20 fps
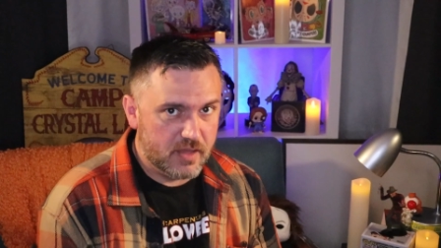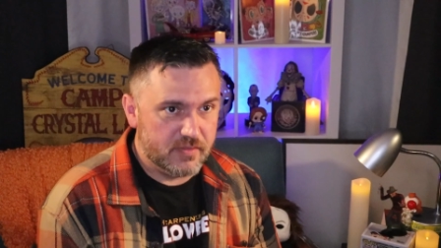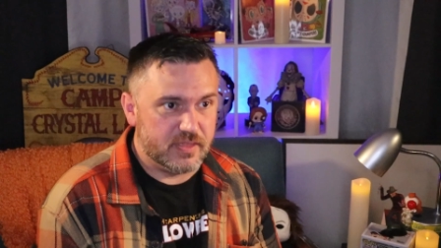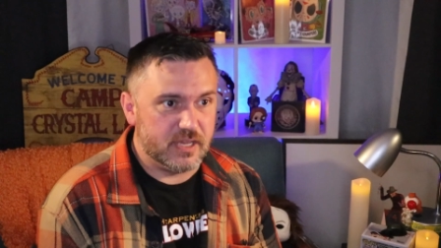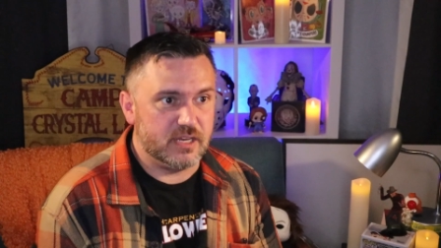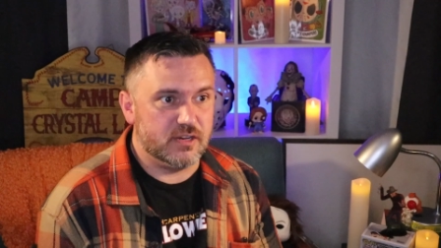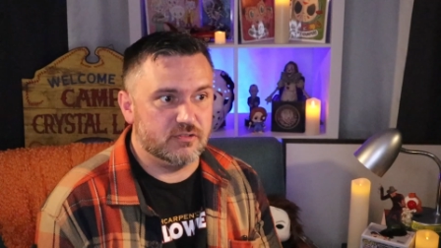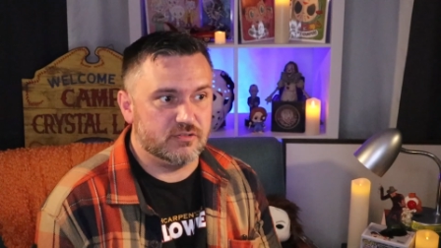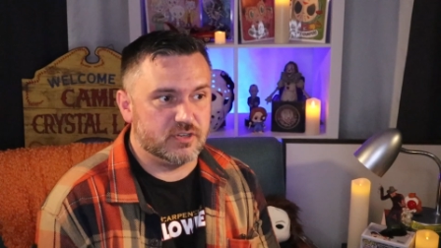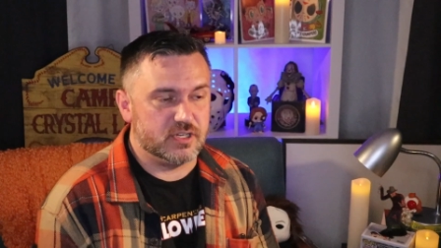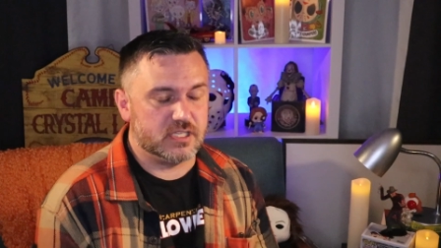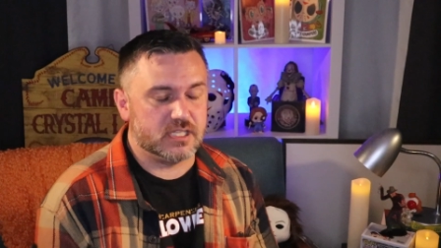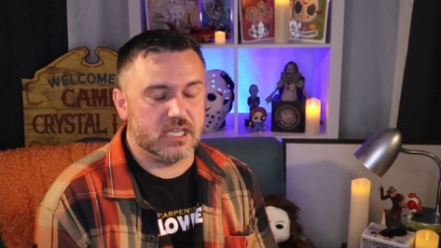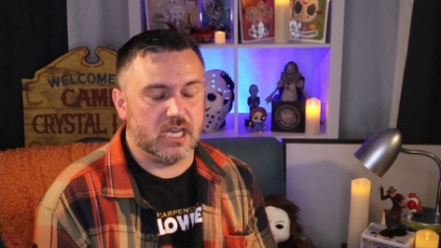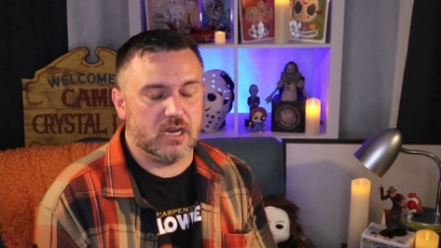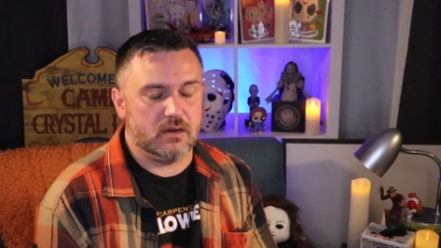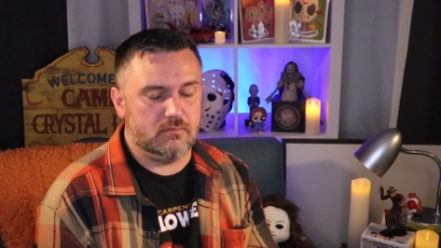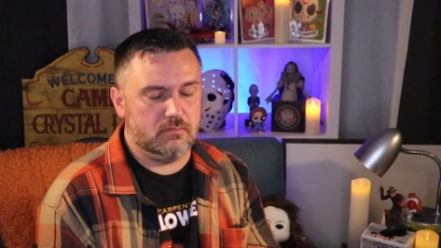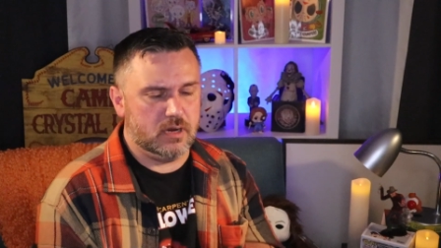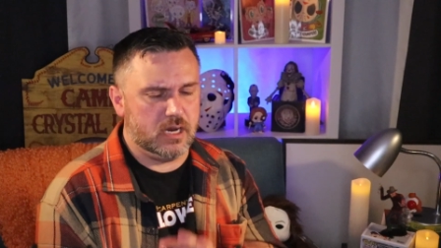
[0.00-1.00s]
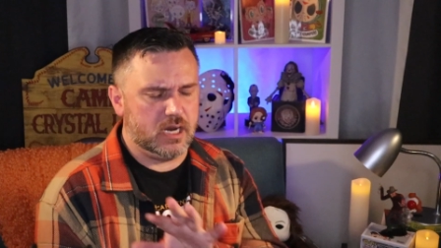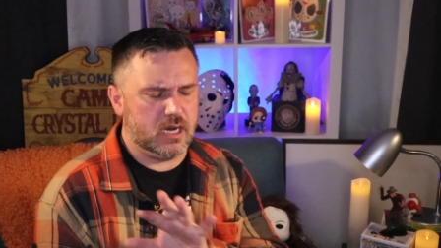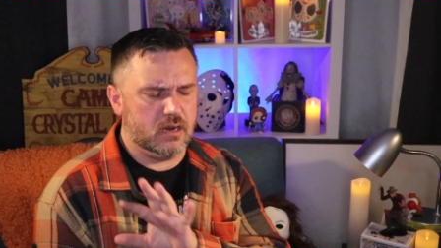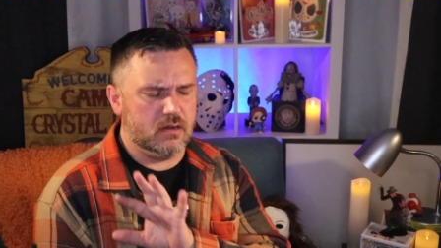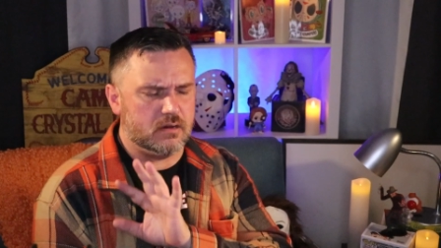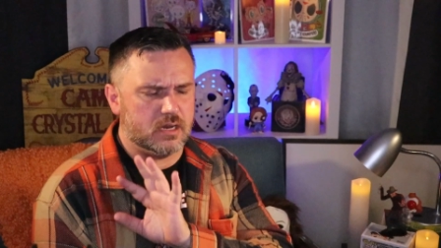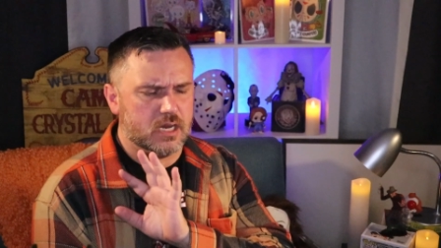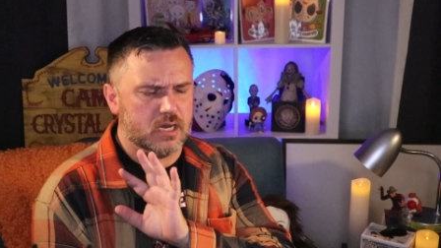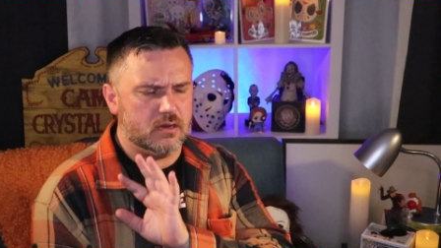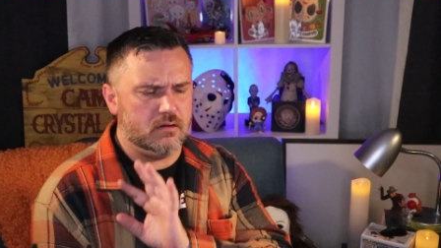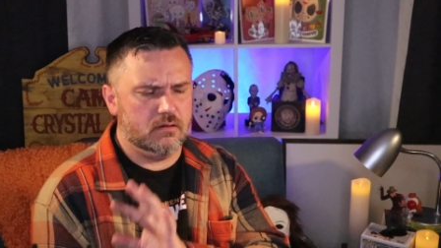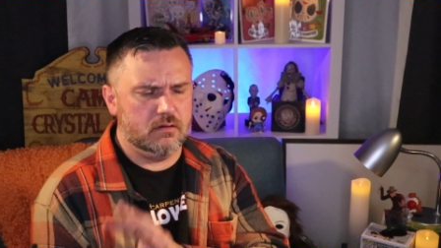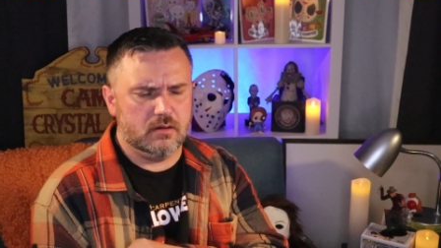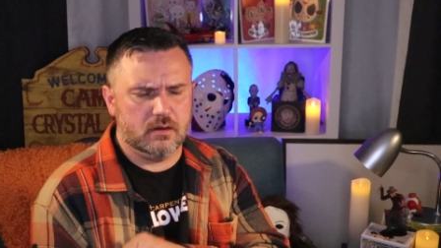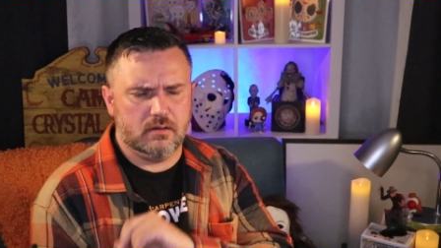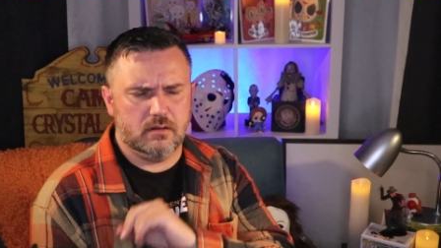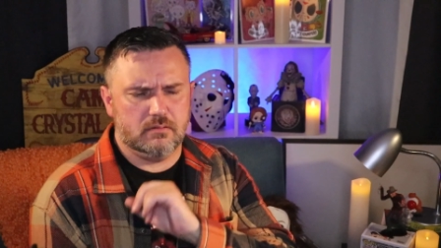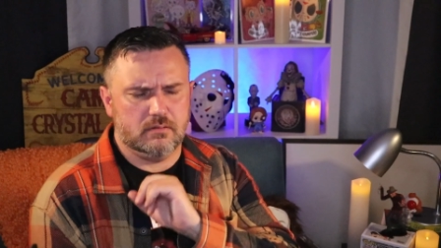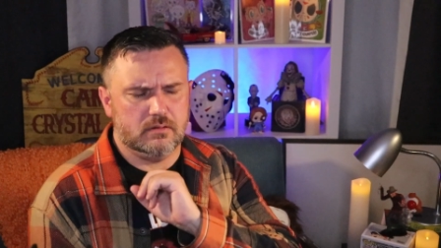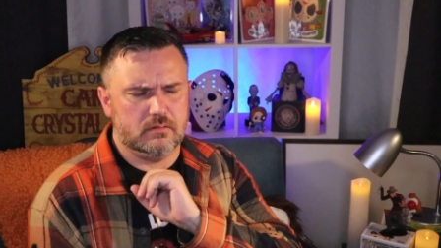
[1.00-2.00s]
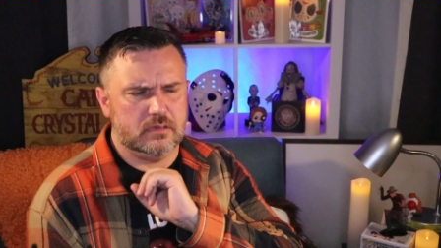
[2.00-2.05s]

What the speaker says: that you're just like, wait, okay, hold on.